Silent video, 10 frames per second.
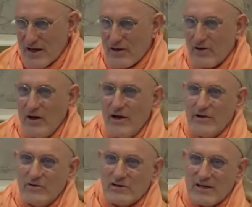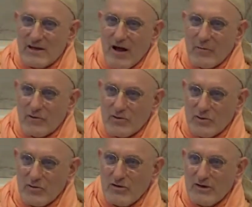situation. The
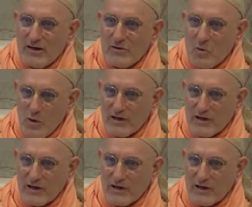situation is there.